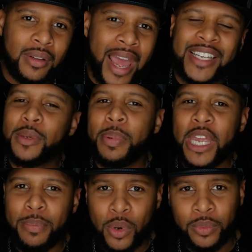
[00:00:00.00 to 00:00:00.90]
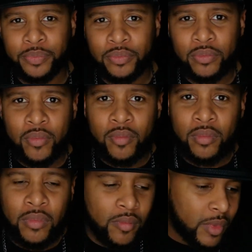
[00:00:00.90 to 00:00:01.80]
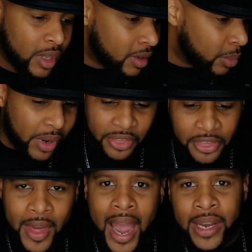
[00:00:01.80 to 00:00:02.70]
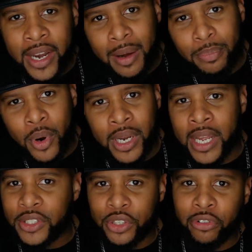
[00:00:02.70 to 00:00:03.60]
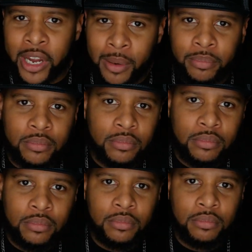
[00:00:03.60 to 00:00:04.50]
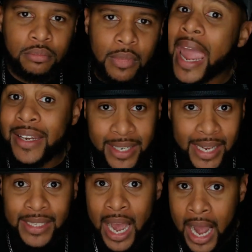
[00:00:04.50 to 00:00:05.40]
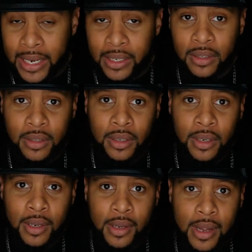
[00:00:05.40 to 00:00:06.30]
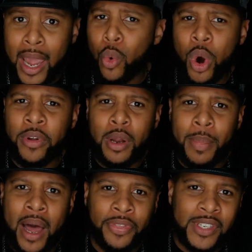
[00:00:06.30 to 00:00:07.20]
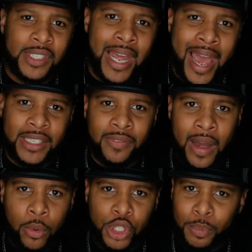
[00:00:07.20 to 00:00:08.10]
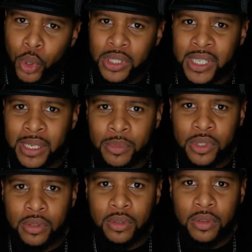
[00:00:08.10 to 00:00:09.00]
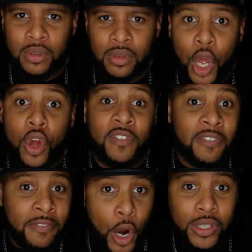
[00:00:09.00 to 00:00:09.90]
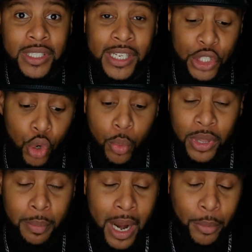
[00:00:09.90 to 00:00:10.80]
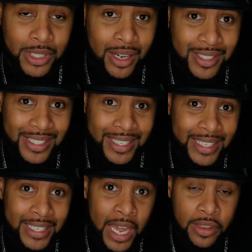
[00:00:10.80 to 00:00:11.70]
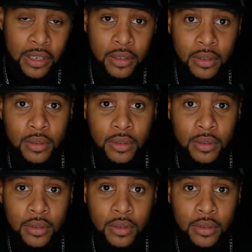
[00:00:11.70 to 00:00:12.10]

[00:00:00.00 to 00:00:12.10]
as a people? We're thotting it up on Instagram and TikTok and worrying about the stats of our sports teams versus doing what the Bible tells us to get together,